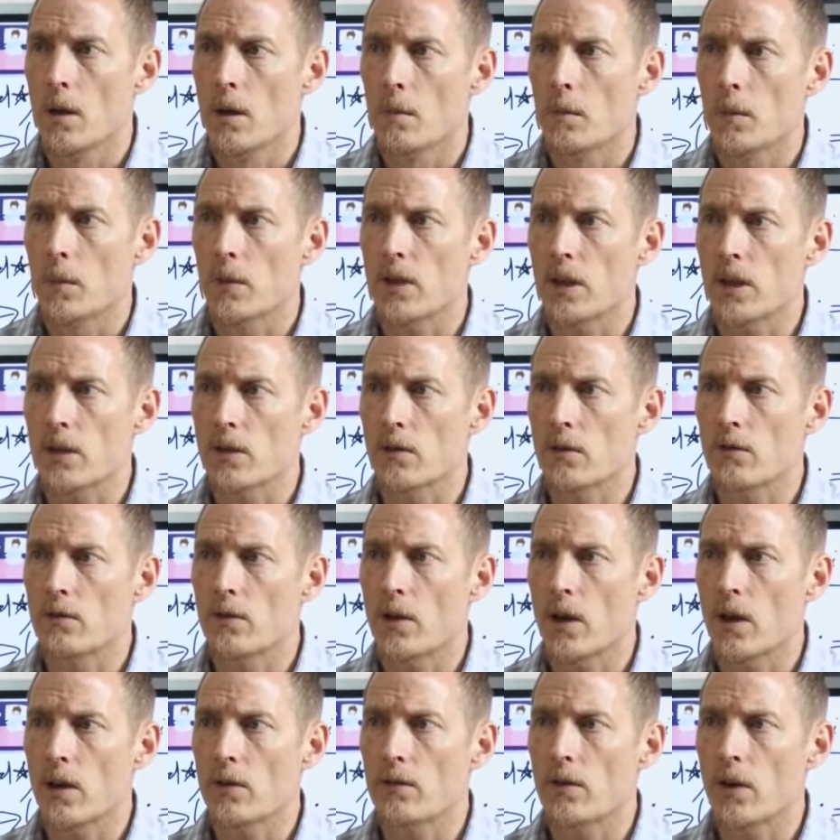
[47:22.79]
But that's a
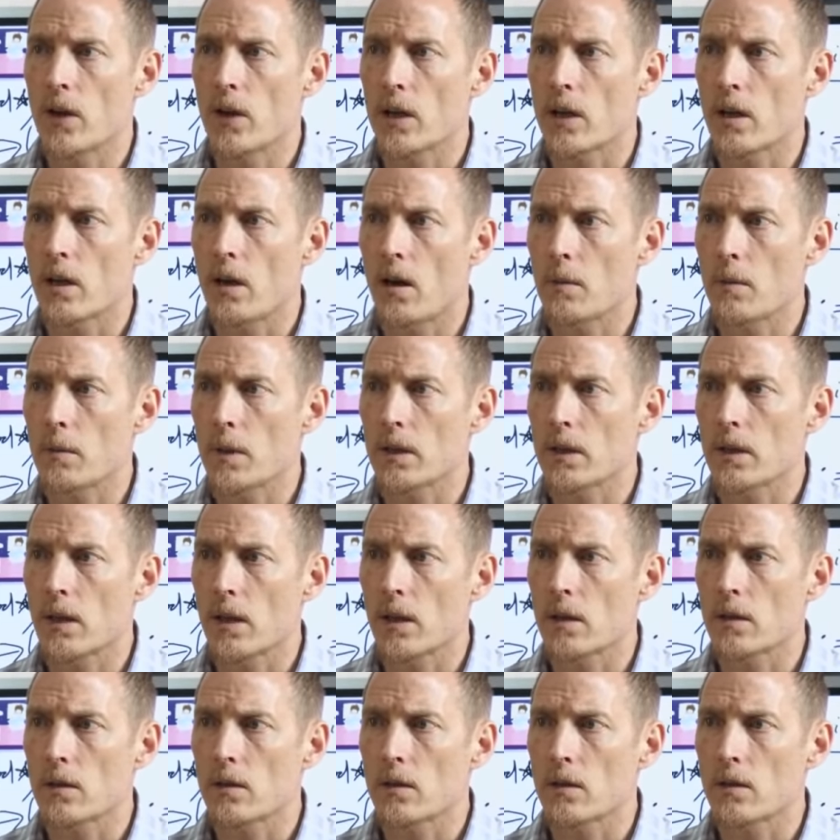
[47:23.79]
very, very common
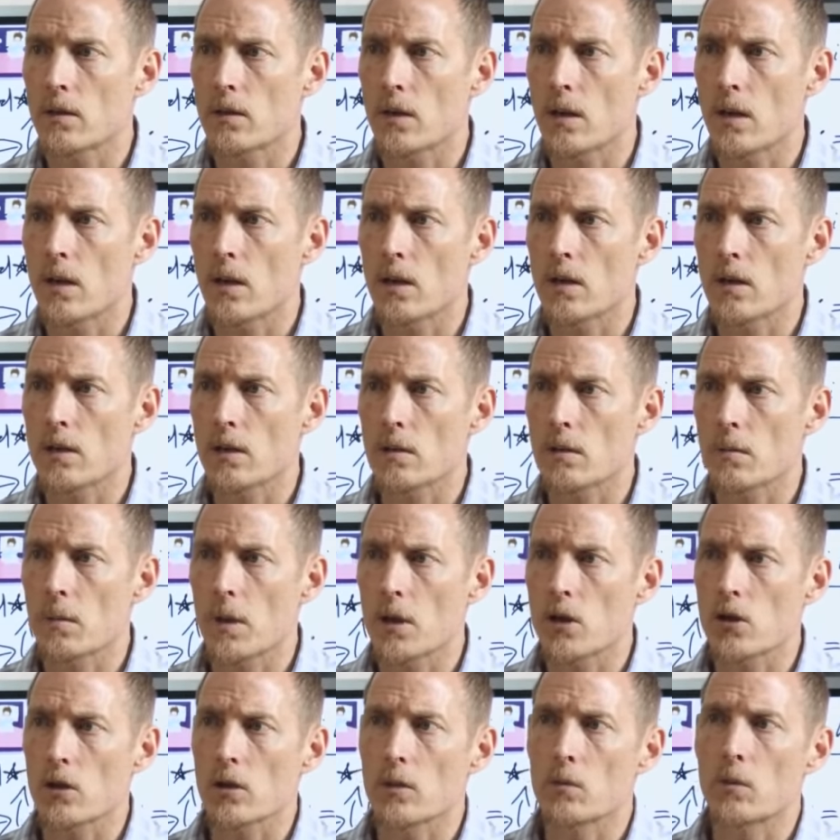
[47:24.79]
thing to see, is
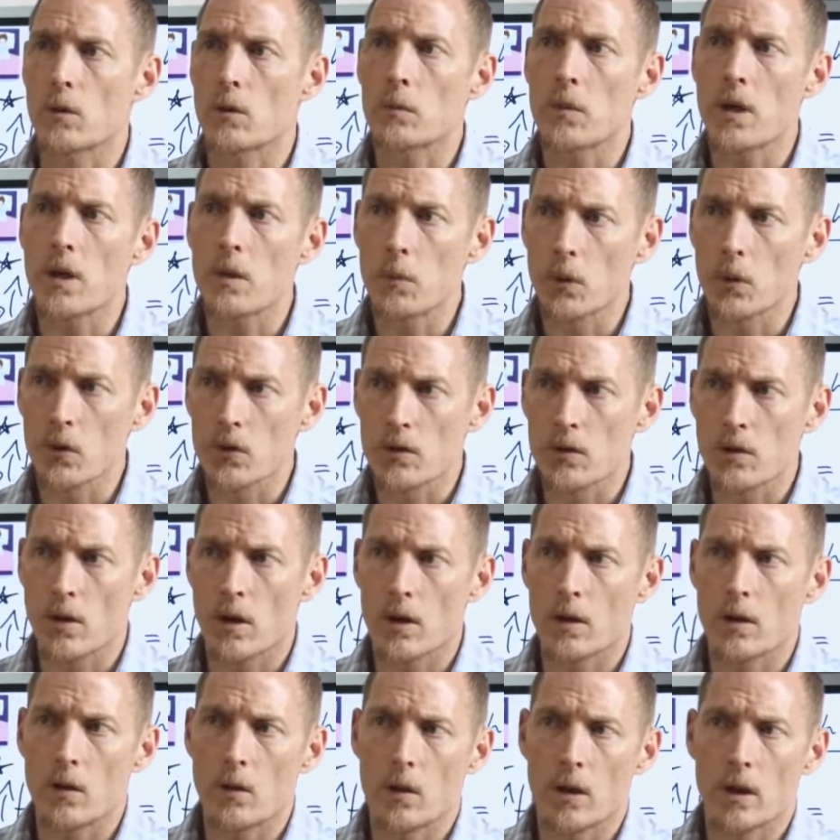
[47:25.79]
especially when people start
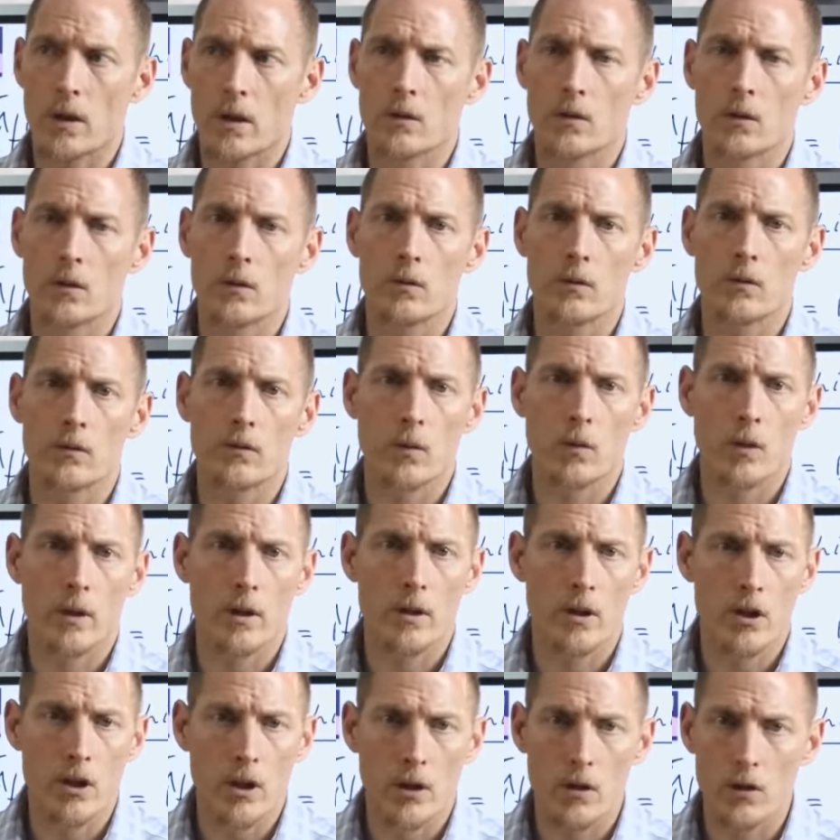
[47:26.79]
going gluten free,
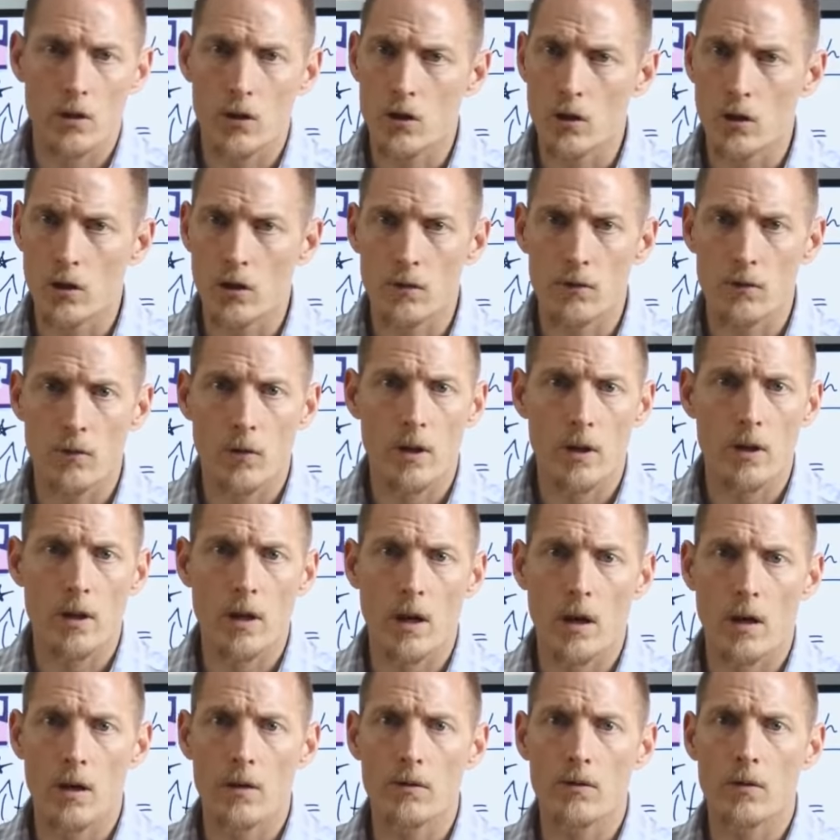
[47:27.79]
sh- sugar free,
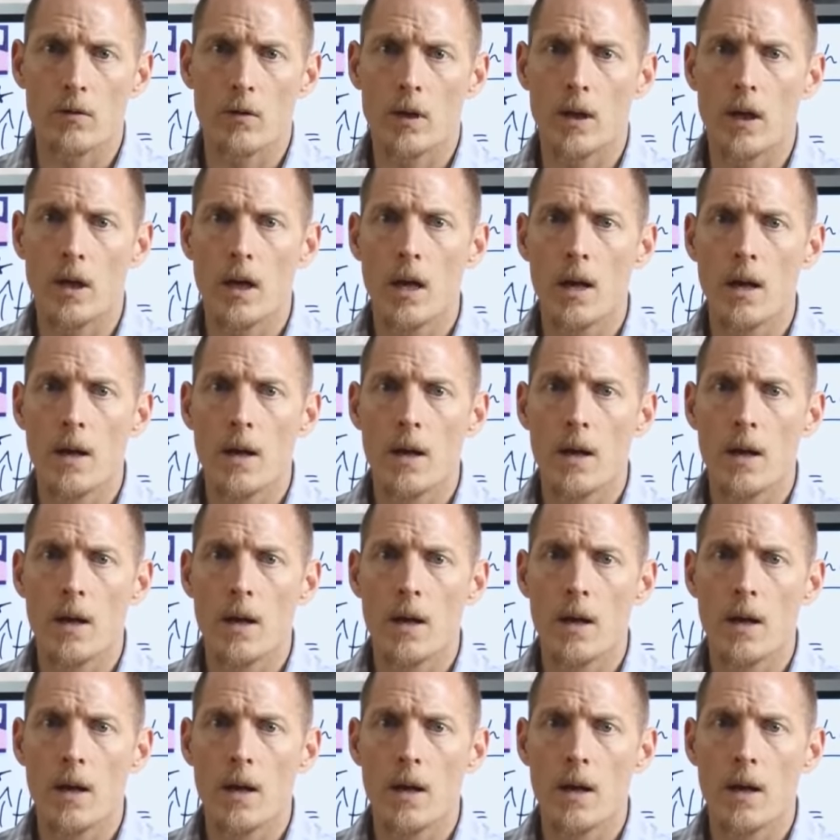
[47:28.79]
dairy free,